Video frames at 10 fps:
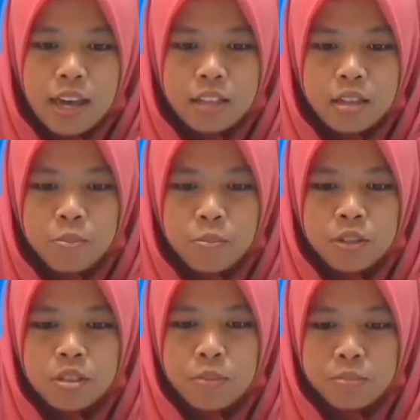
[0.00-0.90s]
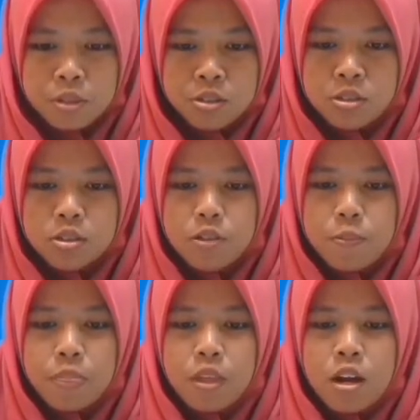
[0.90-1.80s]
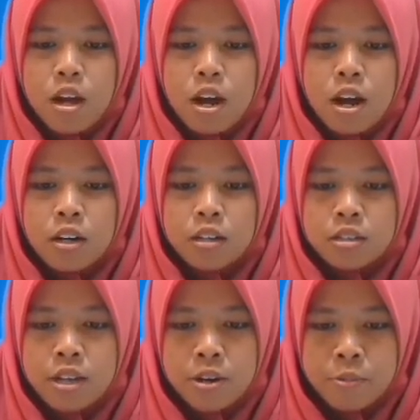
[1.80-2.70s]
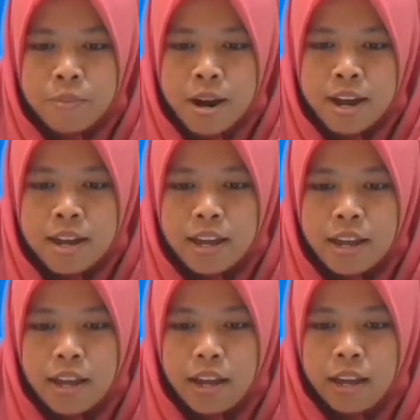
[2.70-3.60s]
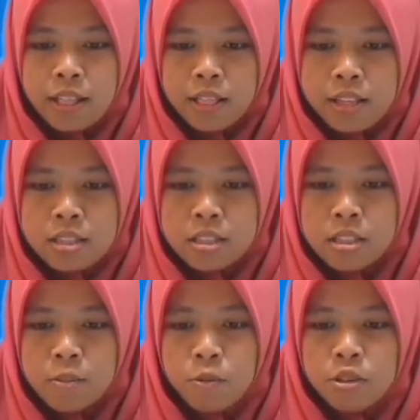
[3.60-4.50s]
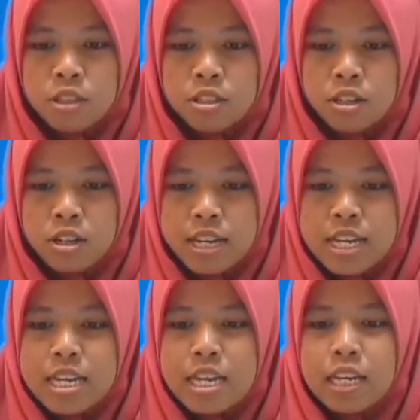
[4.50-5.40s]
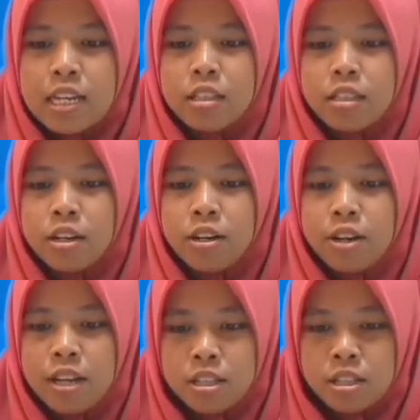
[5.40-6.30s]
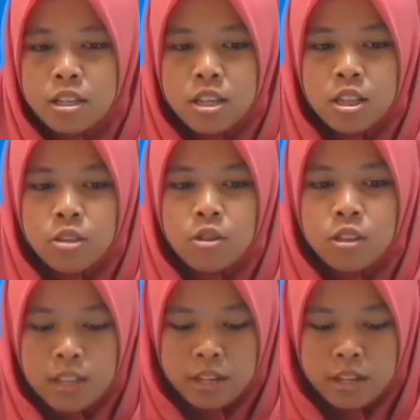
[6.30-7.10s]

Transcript: and the presupposed, are thereby at least potentially integrated into a